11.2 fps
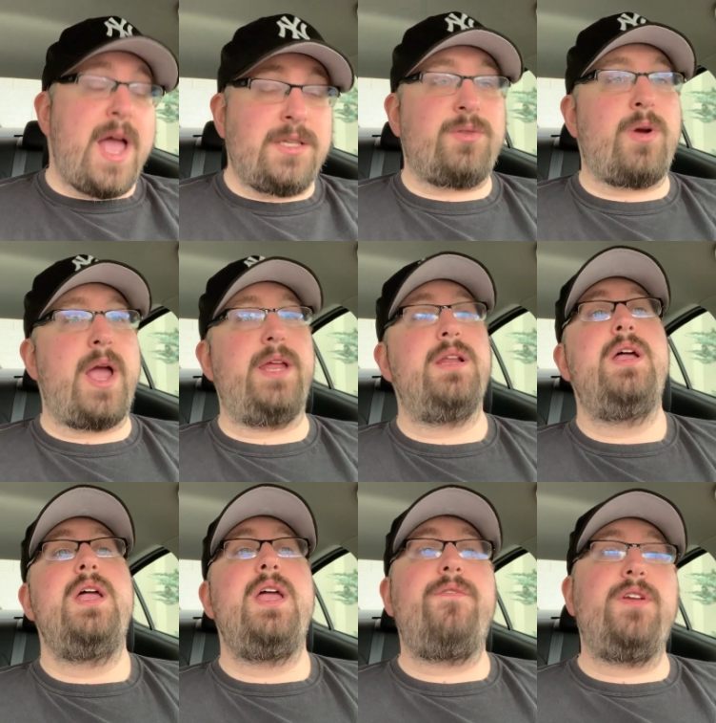That's right.
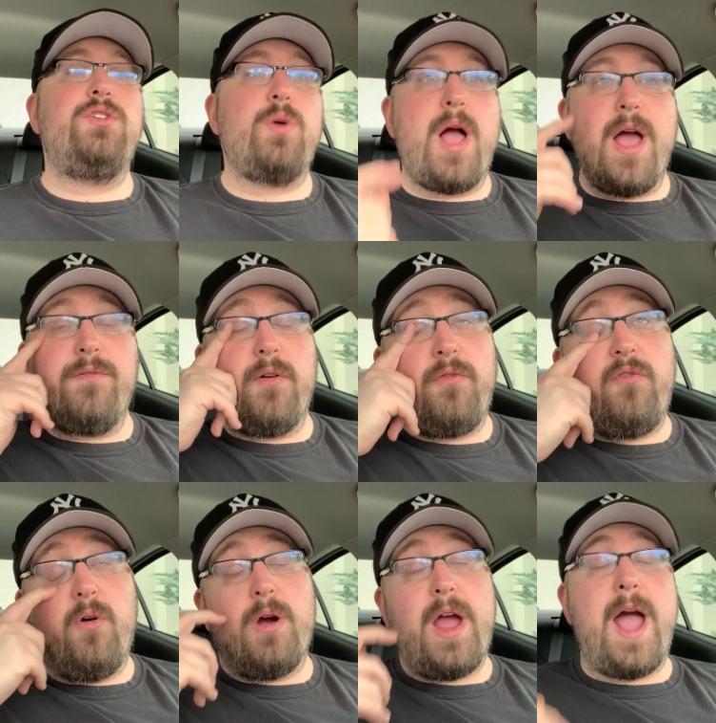If you drive
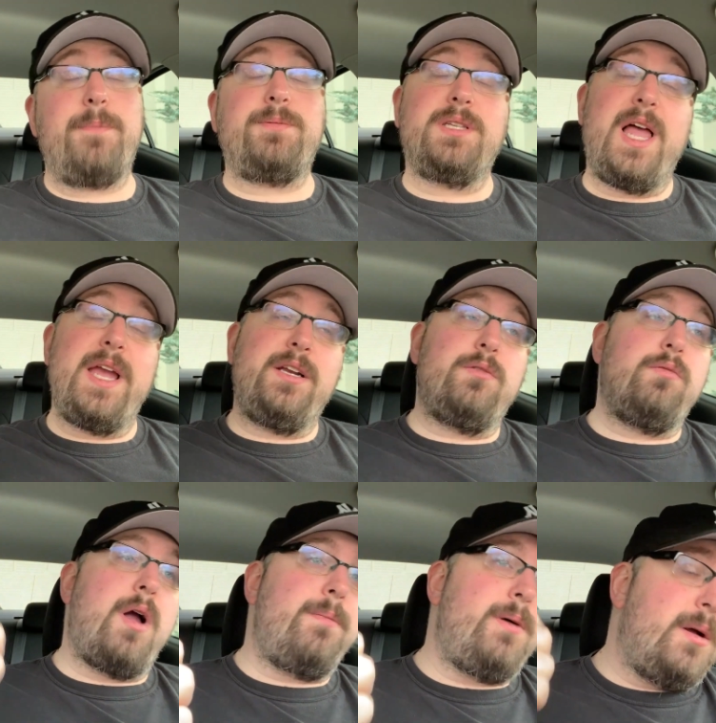for apps like
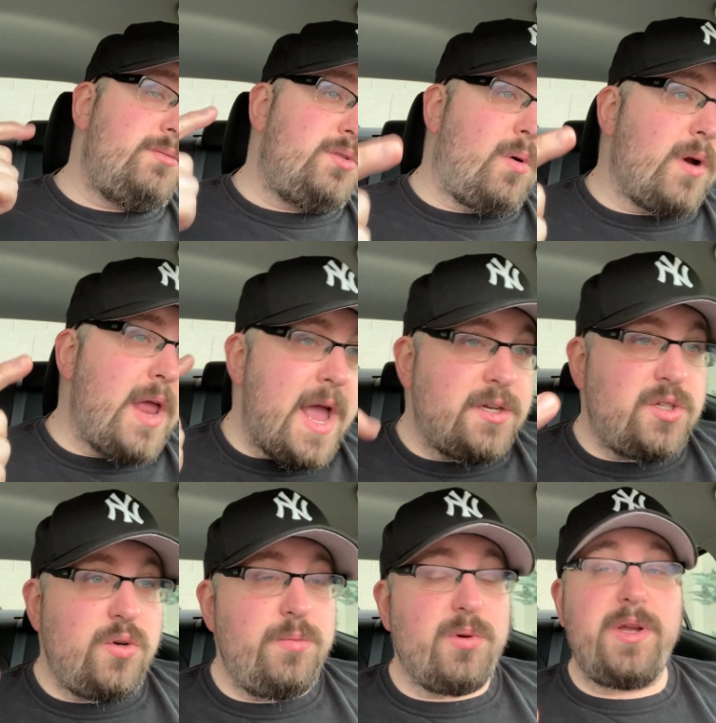Grubhub,
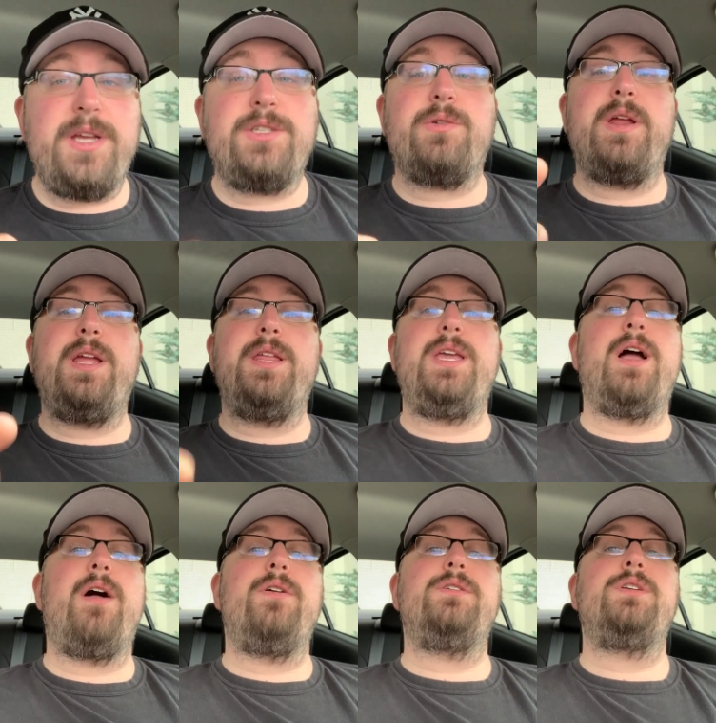DoorDash, Uber Eats, or any of the
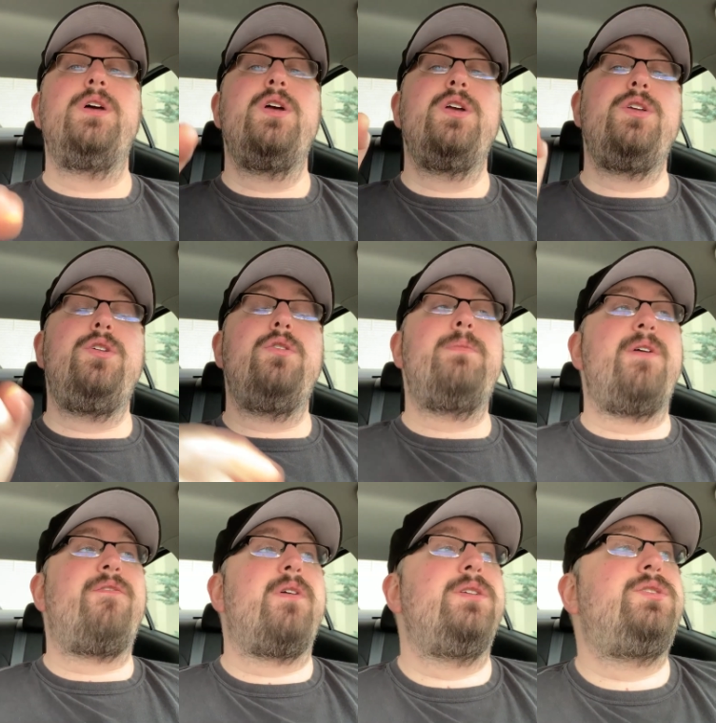others, you,
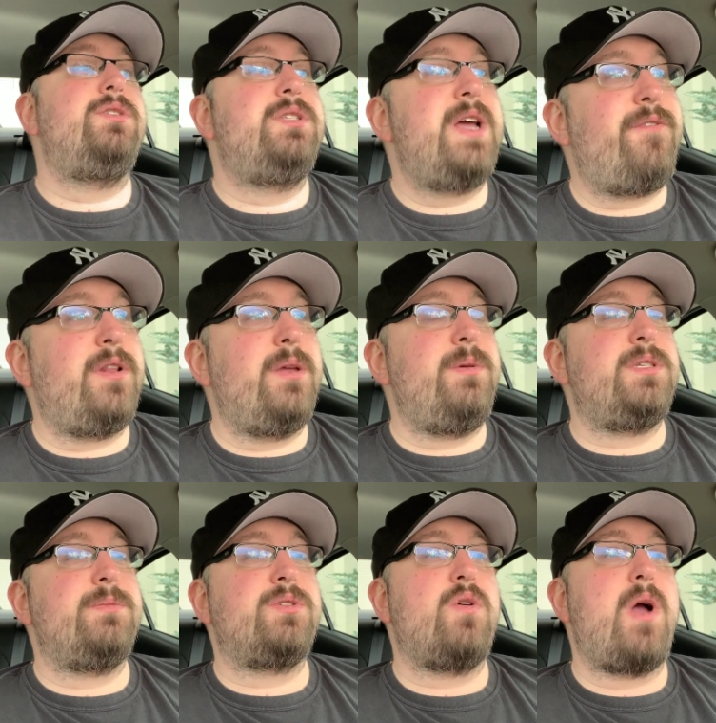my friend, should definitely be
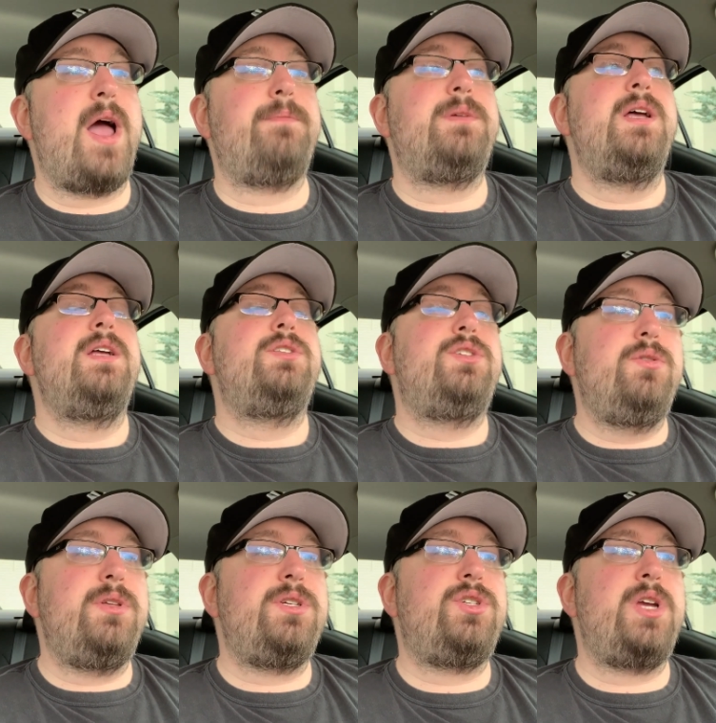subscribed
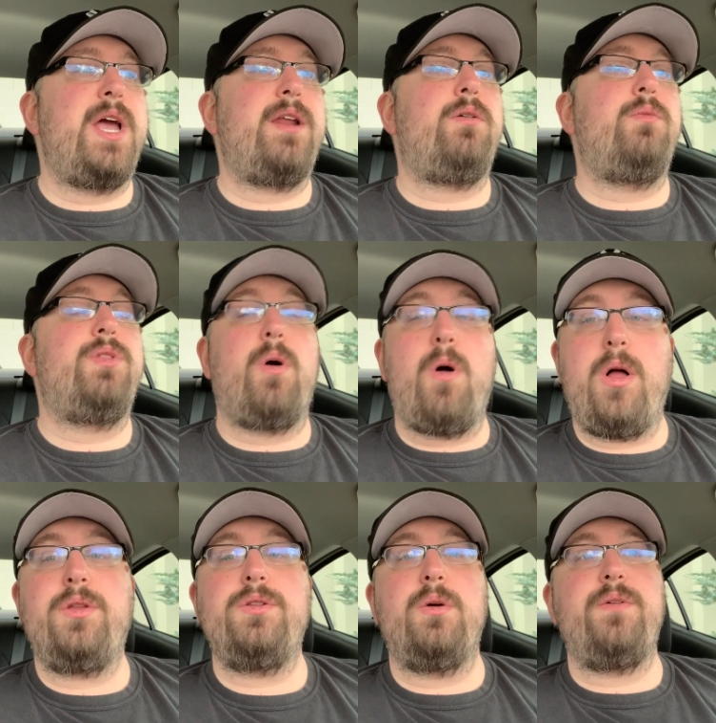to this channel with
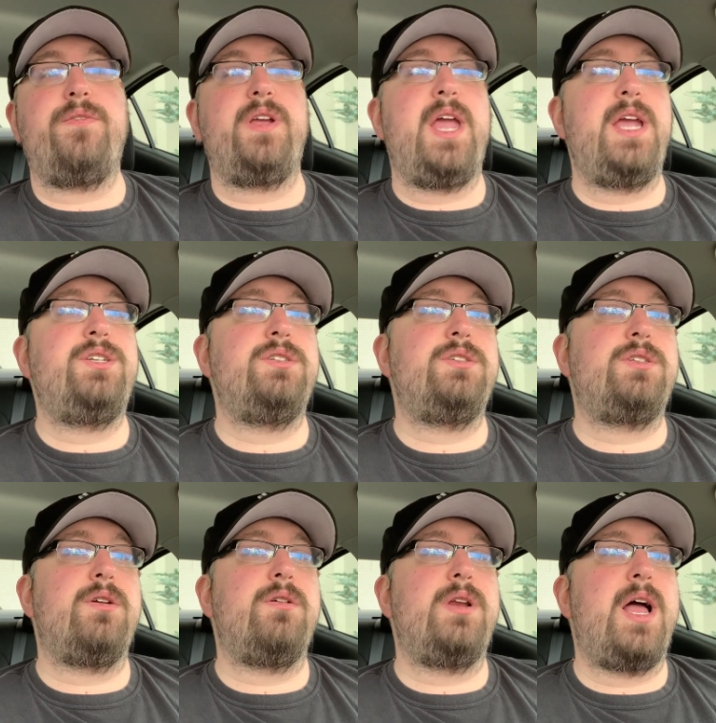all notifications
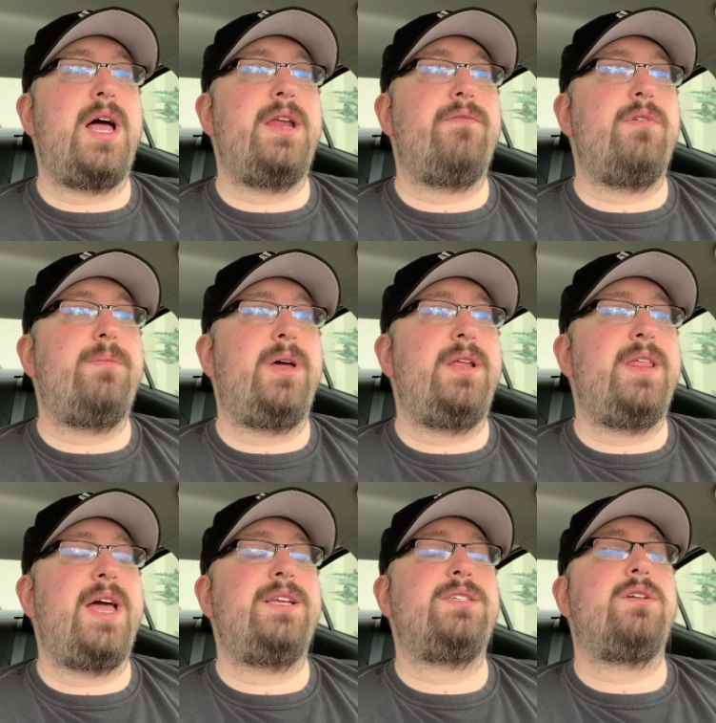turned on, everybody.
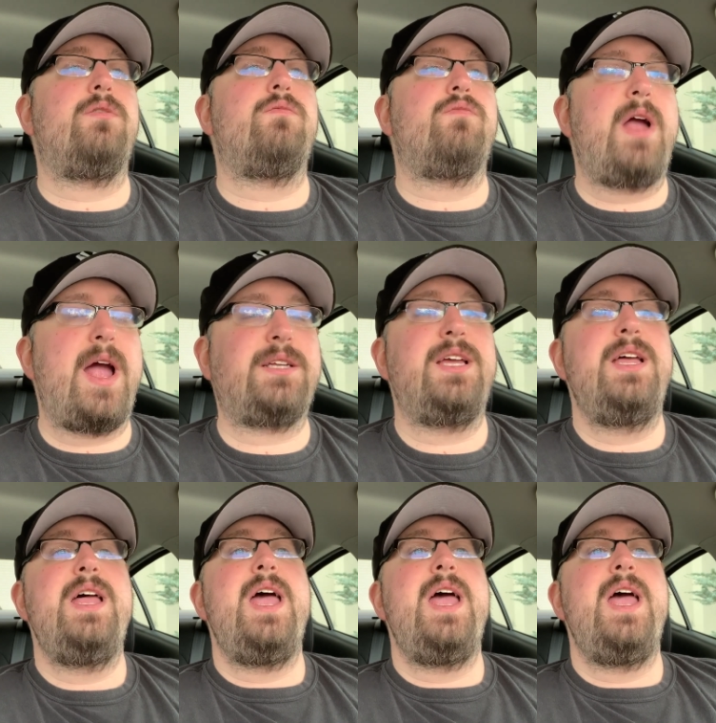That is correct.